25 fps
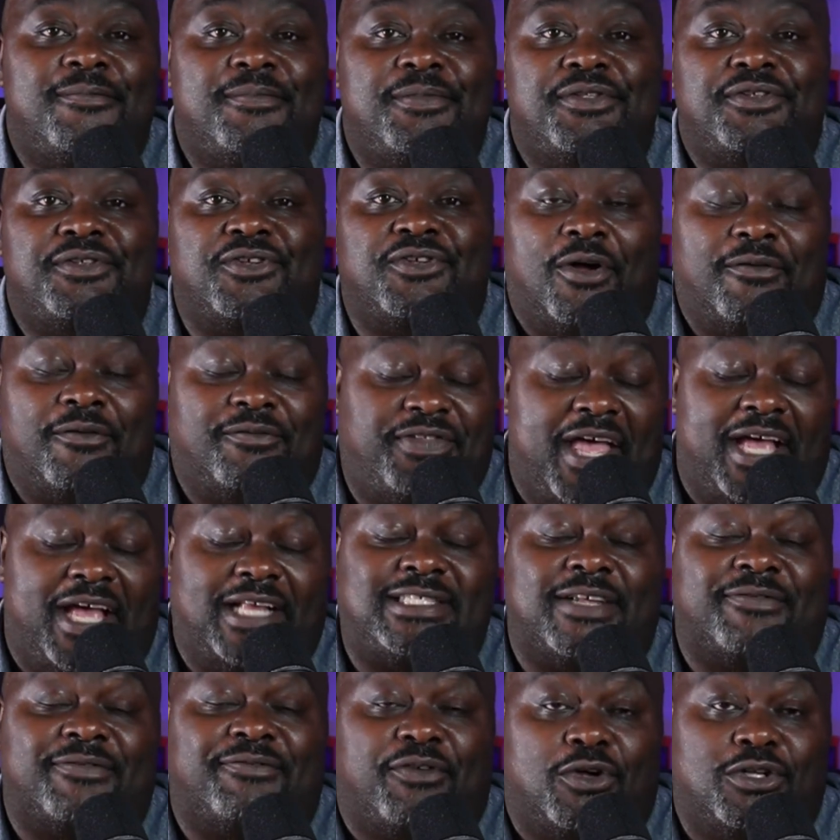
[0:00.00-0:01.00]
So if Tech's
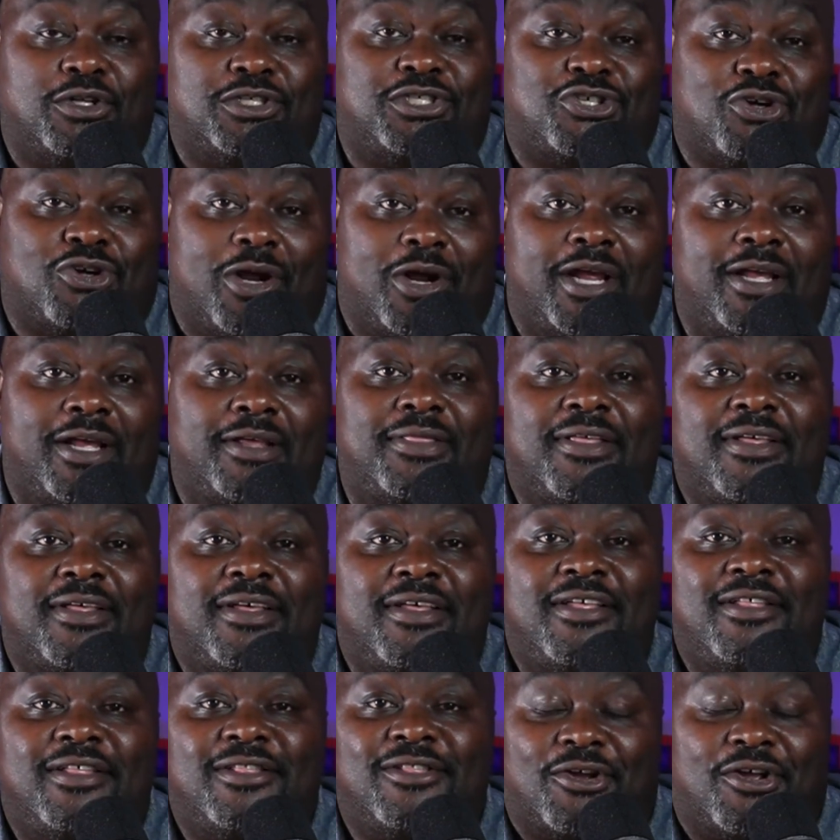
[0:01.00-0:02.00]
at full strength,
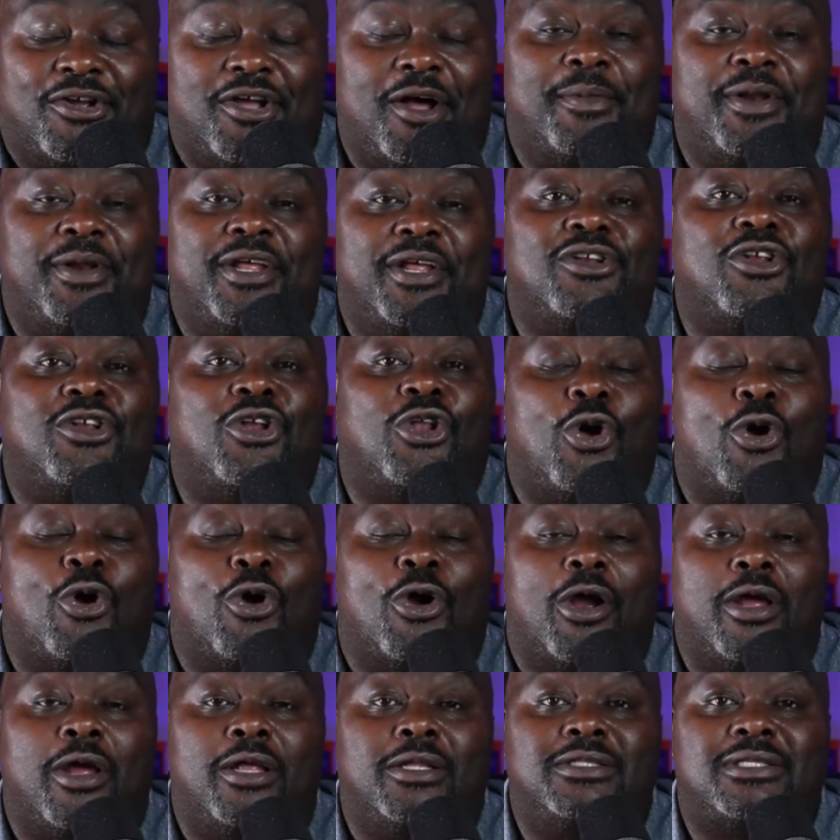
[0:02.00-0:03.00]
They're coming into
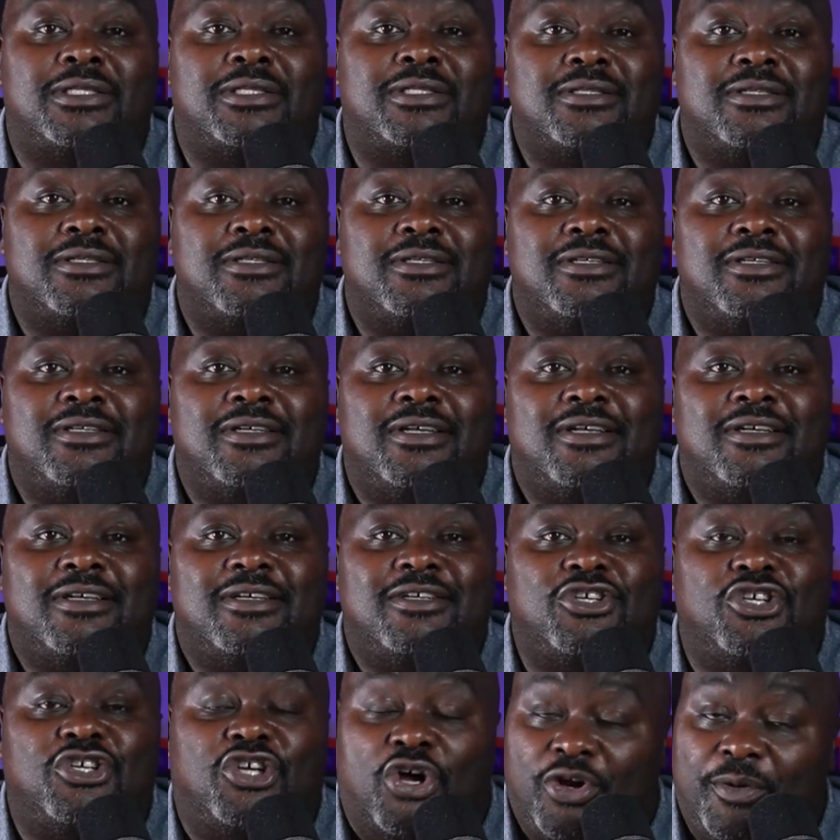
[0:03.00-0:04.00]
Lawrence.
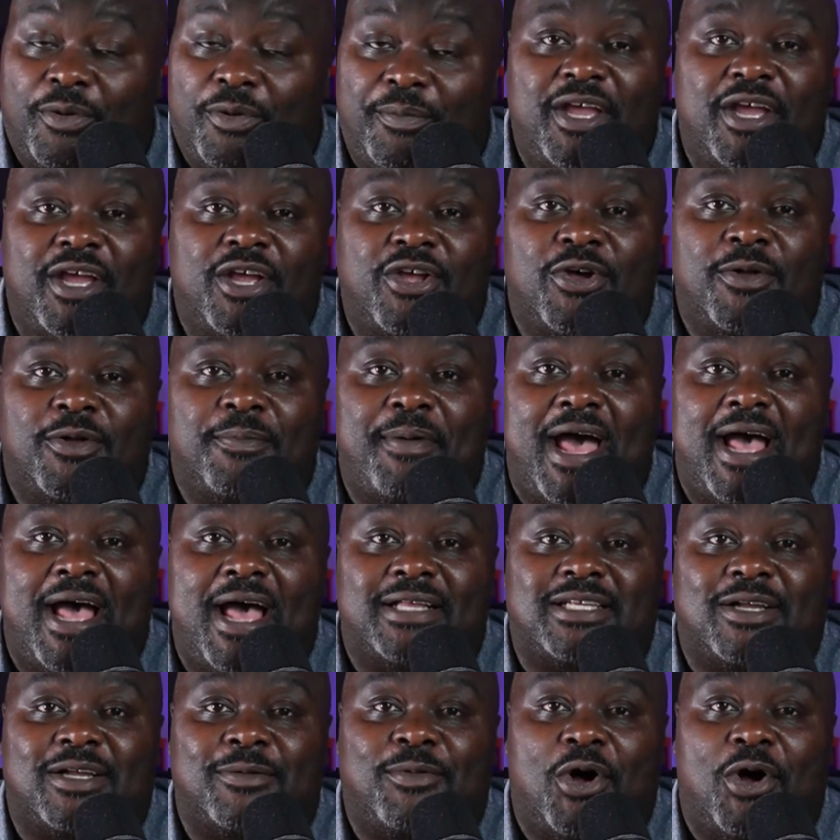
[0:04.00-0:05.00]
Going to be a good
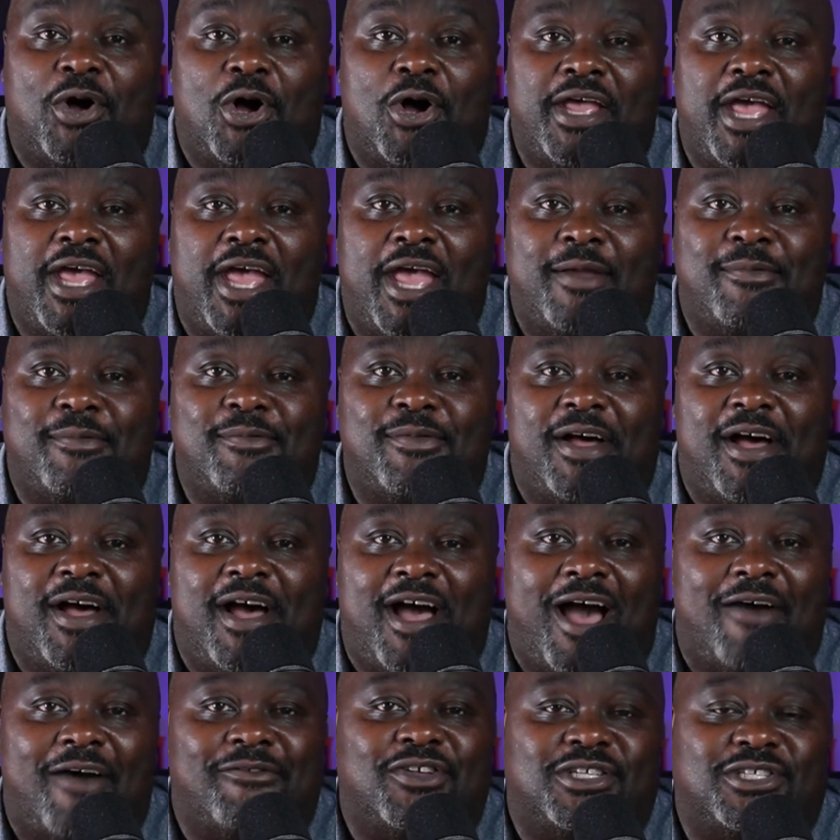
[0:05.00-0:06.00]
basketball game.
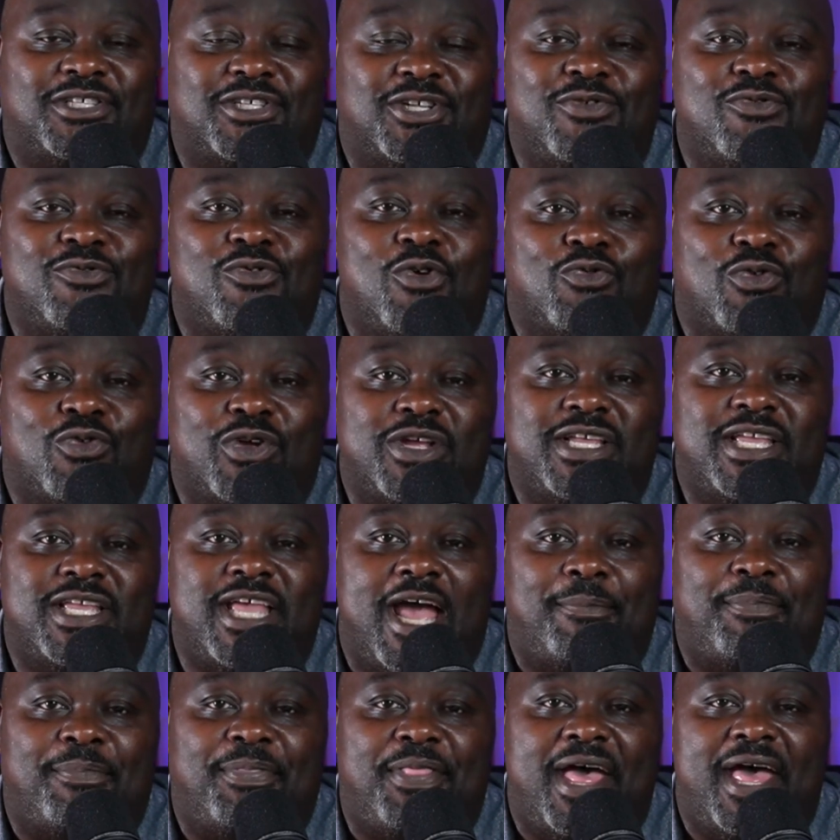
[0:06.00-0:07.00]
Obviously, we'll
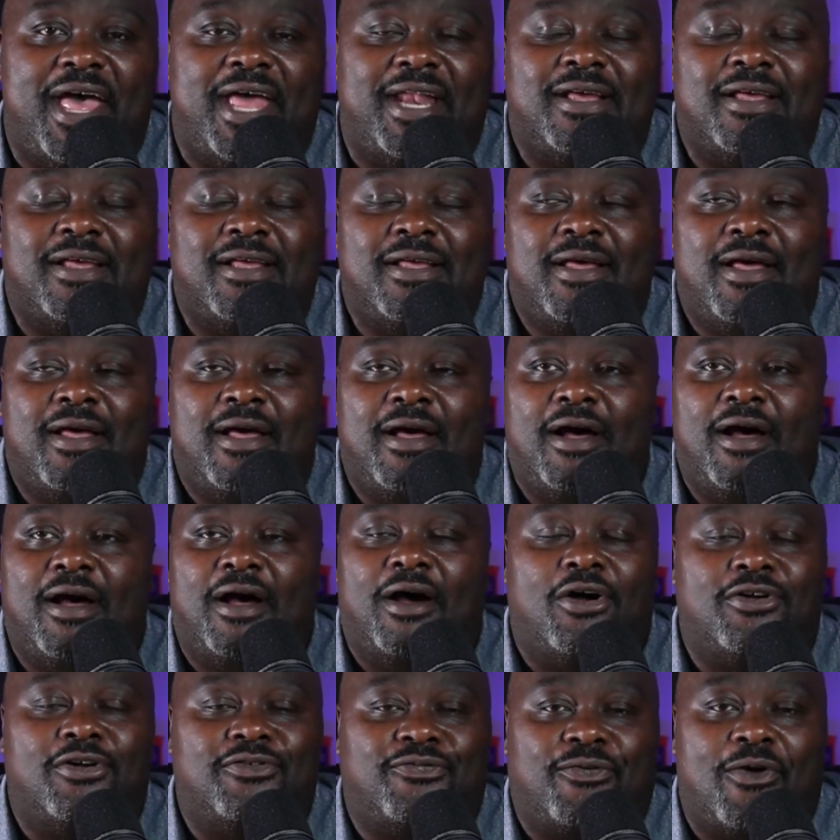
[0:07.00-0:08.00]
recap that
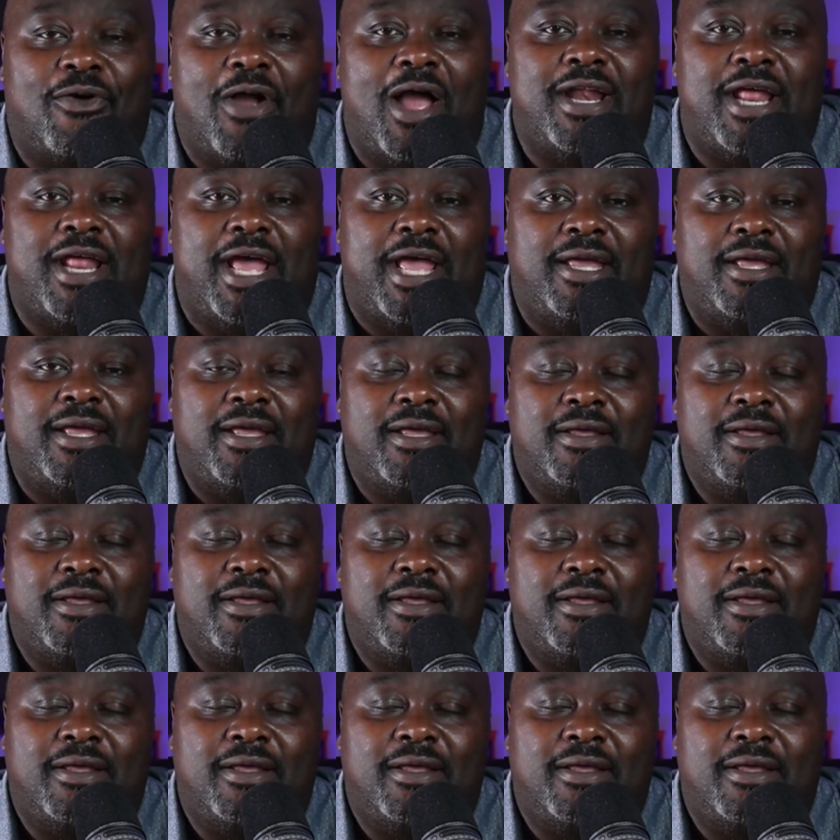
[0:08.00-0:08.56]
on Friday.